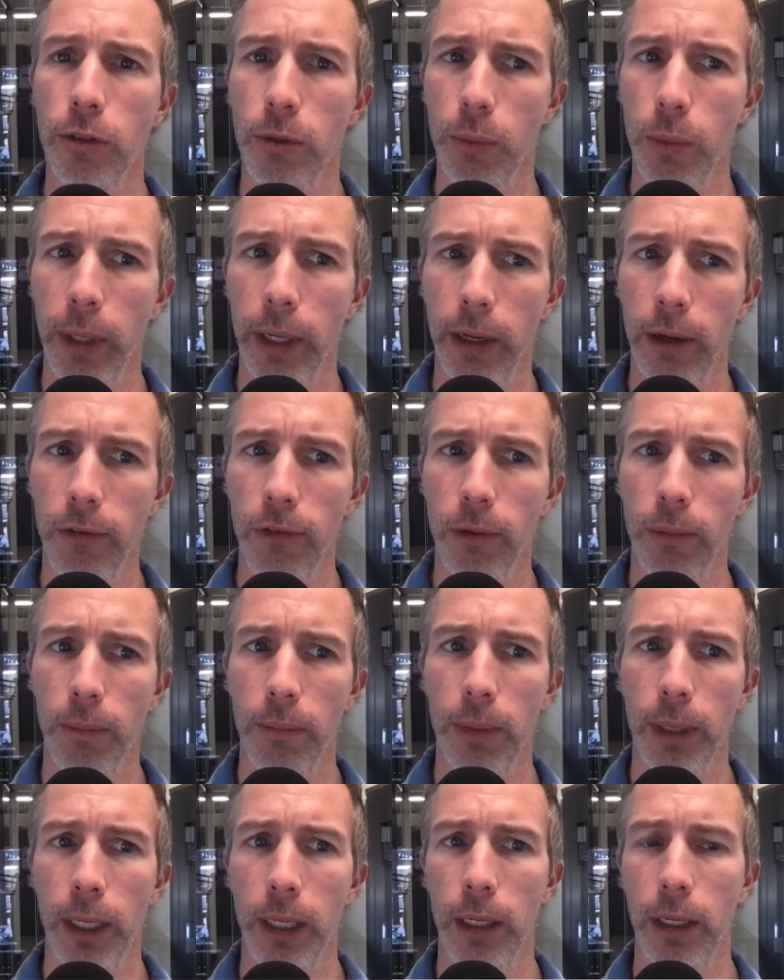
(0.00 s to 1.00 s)
away
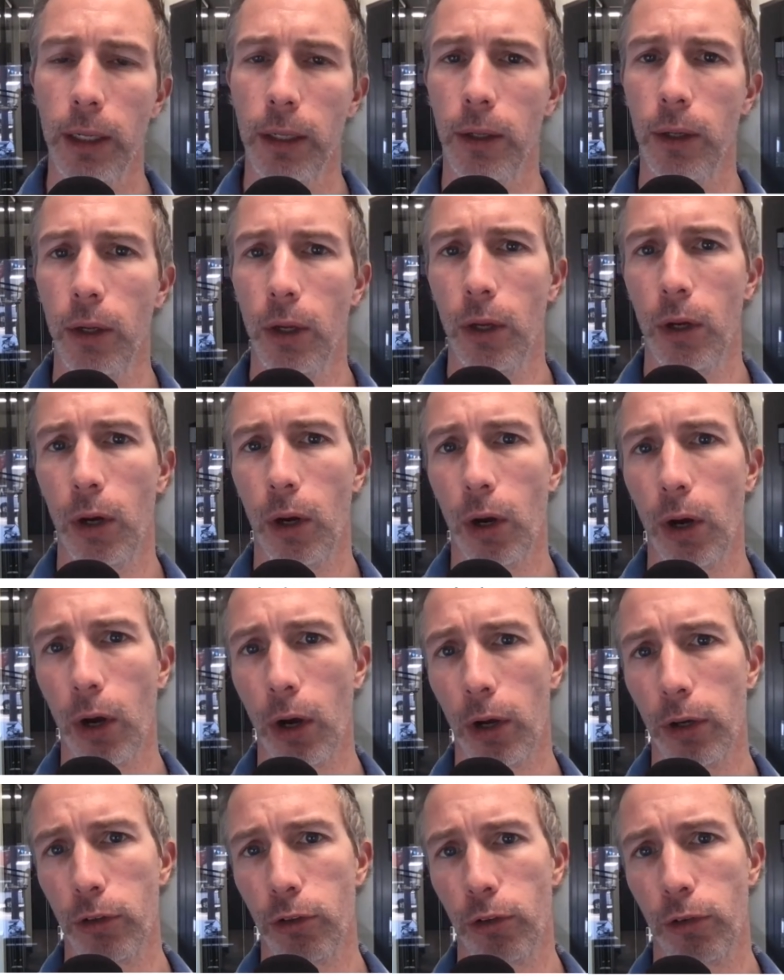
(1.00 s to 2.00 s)
from hitting
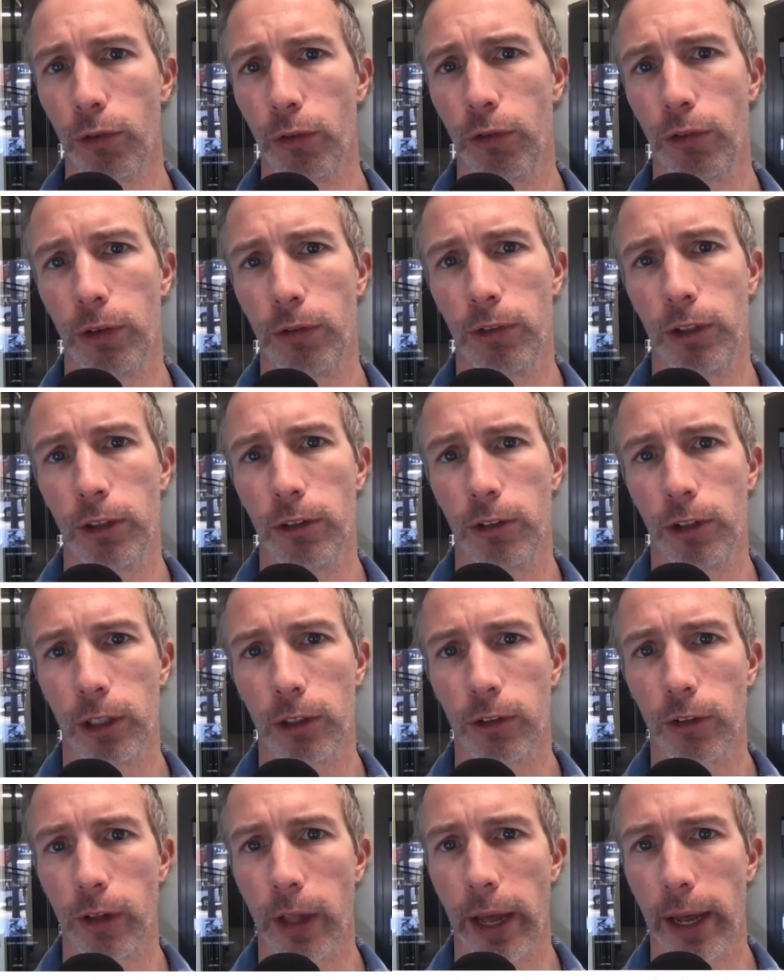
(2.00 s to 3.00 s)

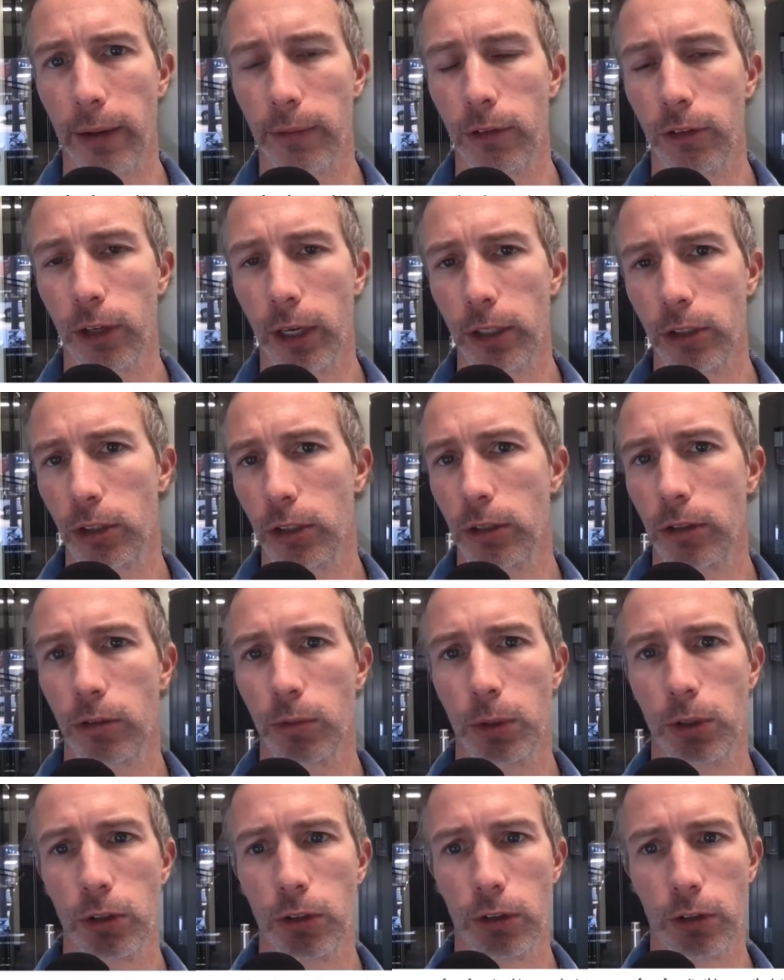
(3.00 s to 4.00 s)
156 live
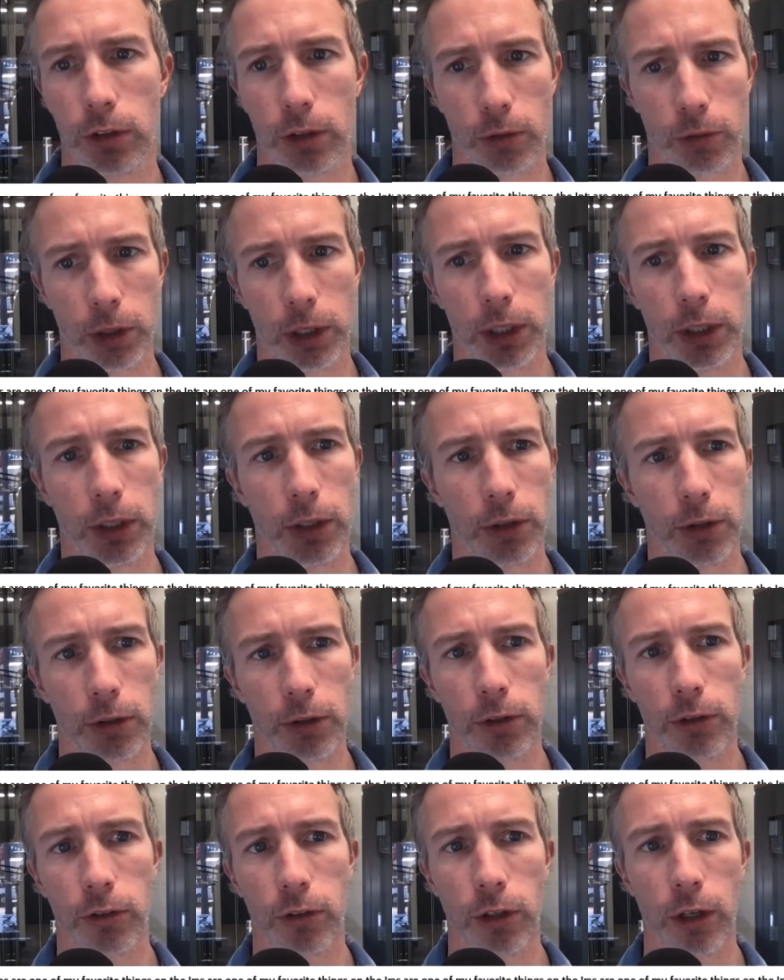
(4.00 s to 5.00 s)
sessions, which is 3
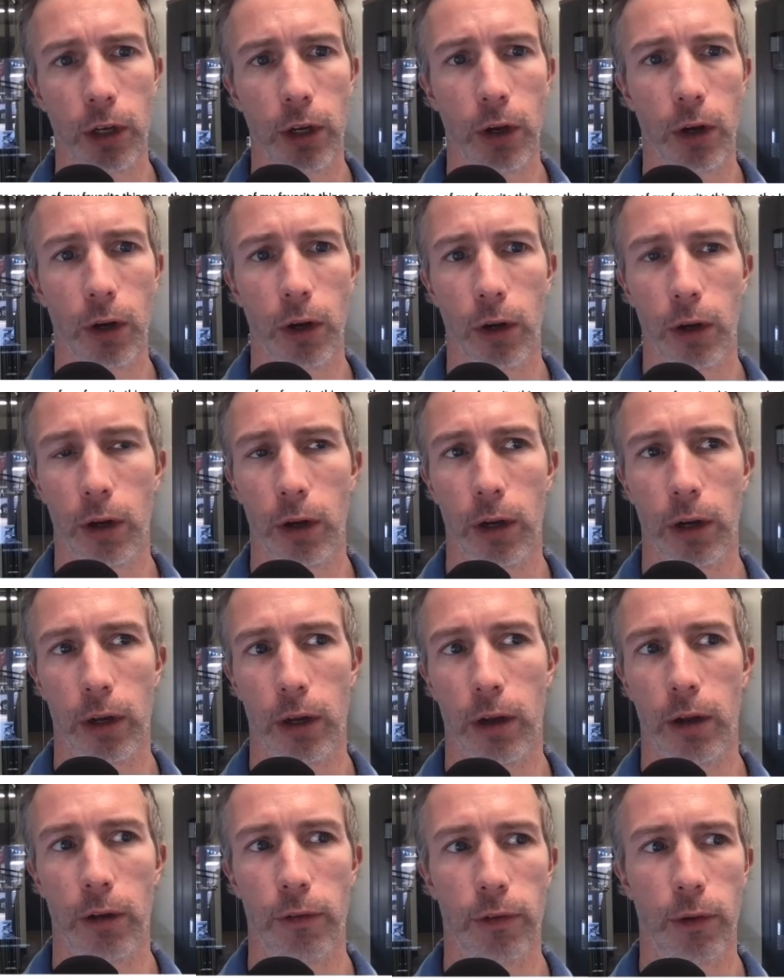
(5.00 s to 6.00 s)
years
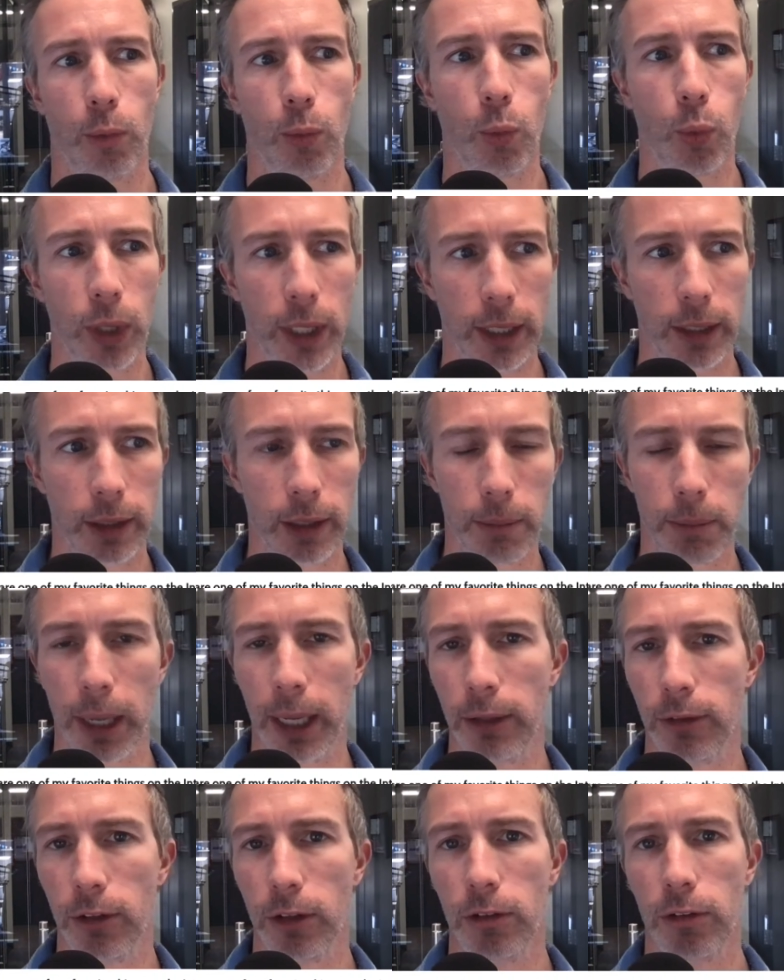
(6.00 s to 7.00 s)
of a weekly
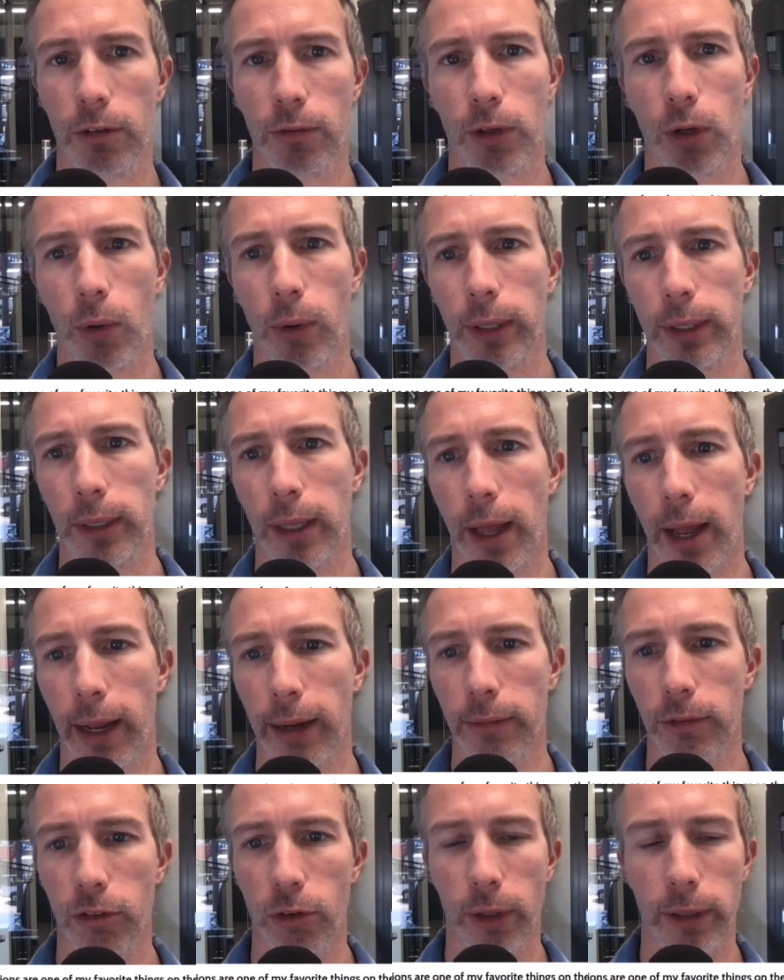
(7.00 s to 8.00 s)
basis of going
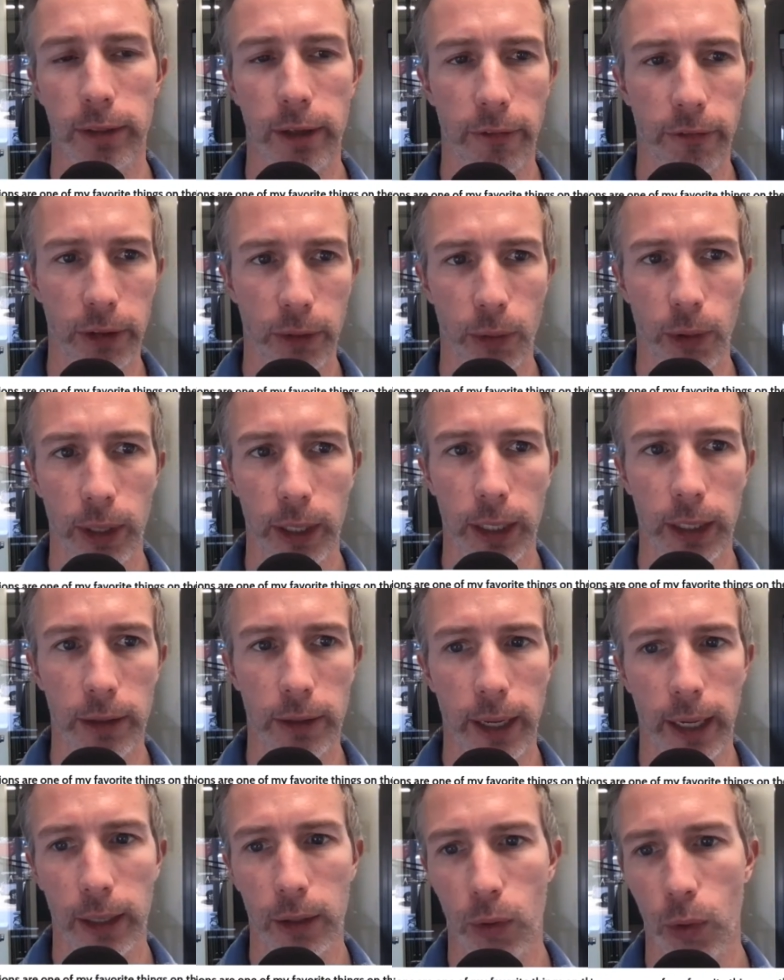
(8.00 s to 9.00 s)
live. So I definitely want to hit
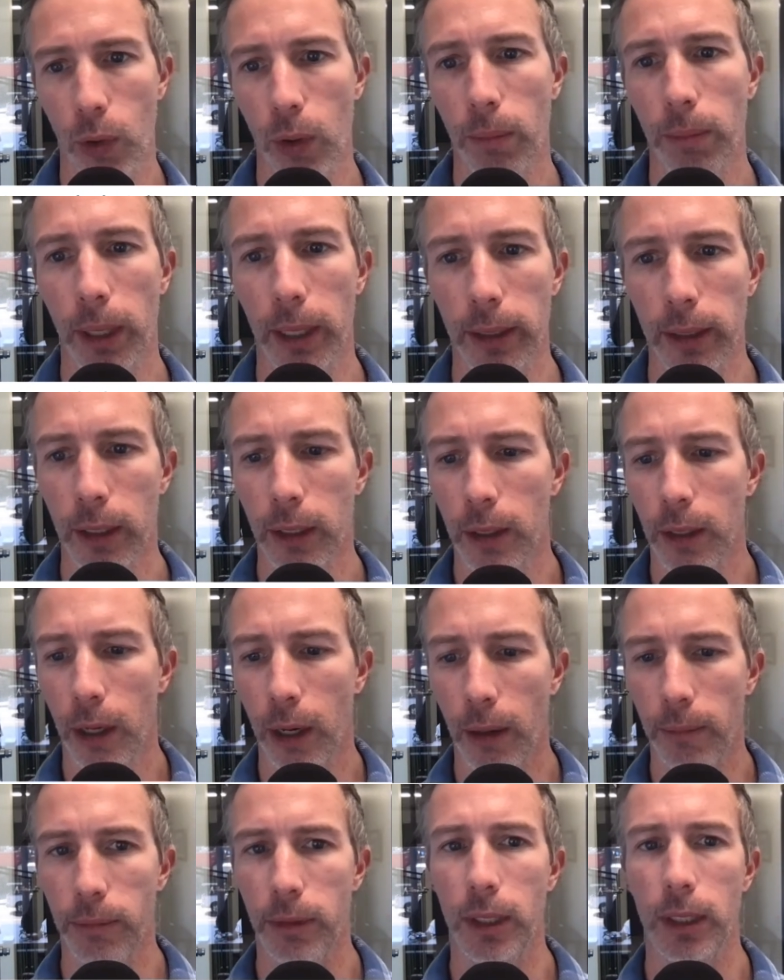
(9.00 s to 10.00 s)
that goal, but
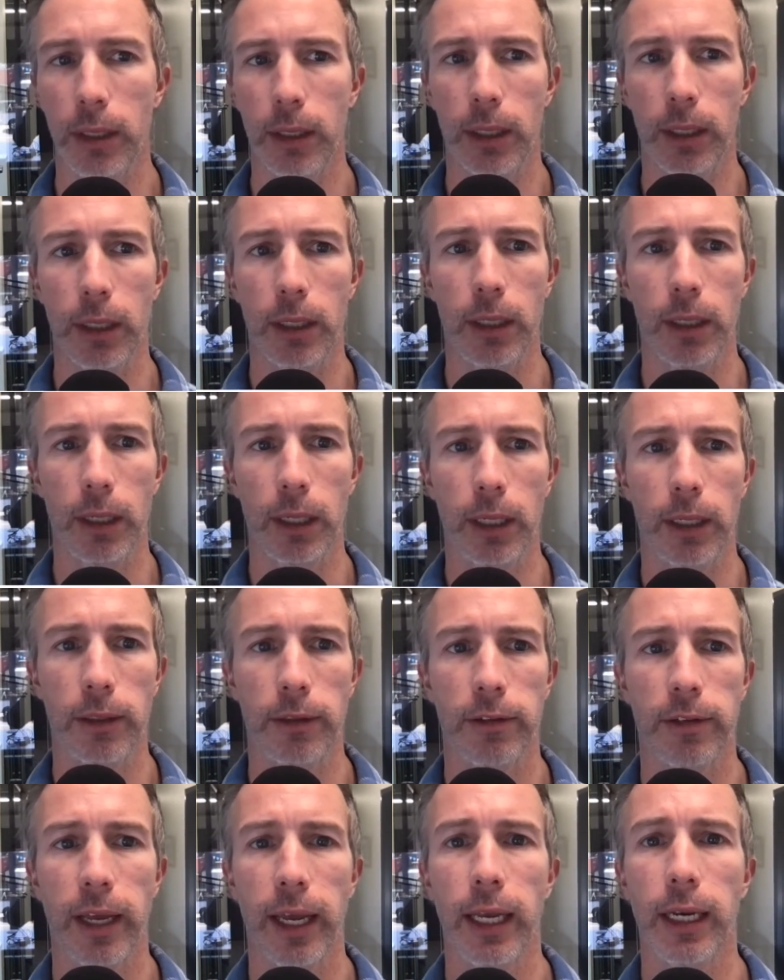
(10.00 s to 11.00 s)
the
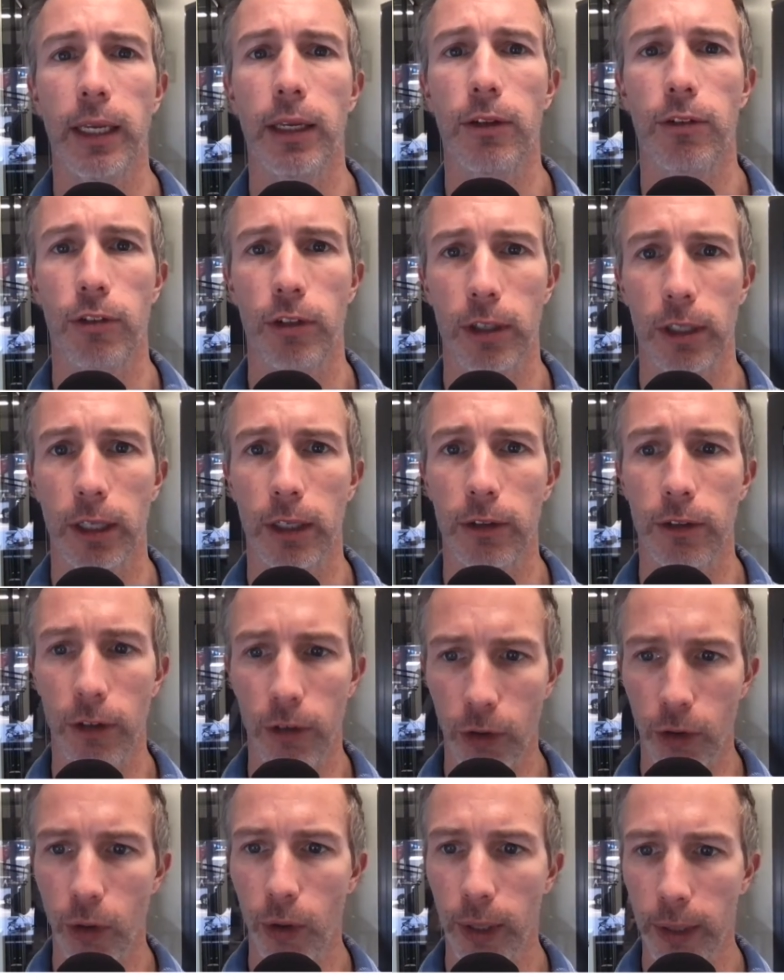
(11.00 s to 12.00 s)
intent is to
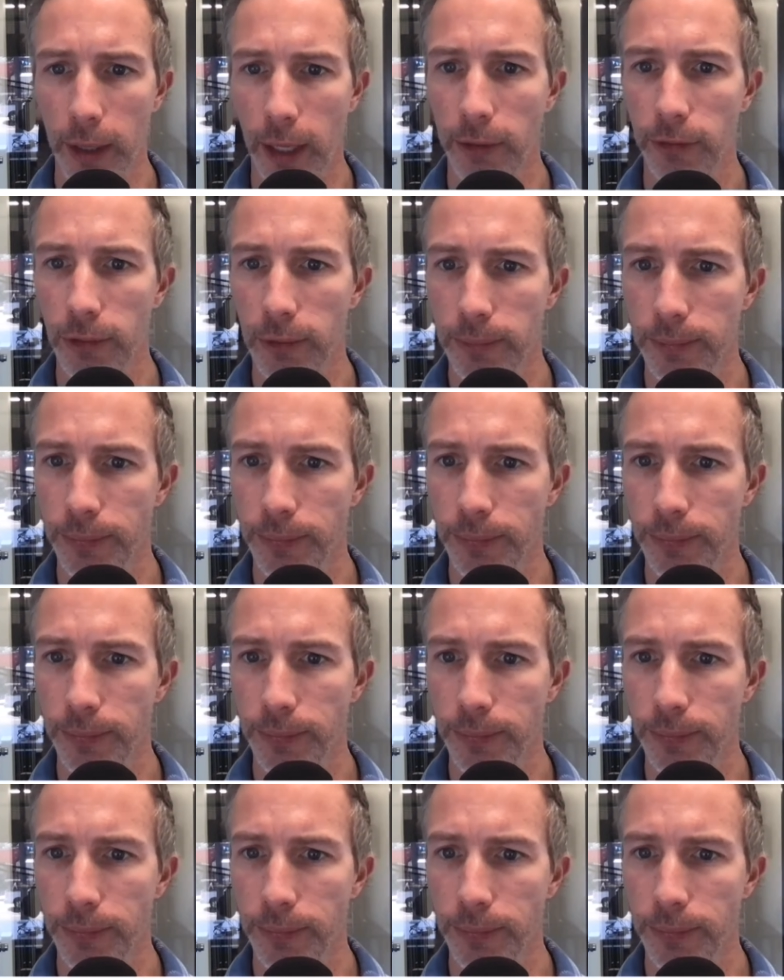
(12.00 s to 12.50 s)
continue going live.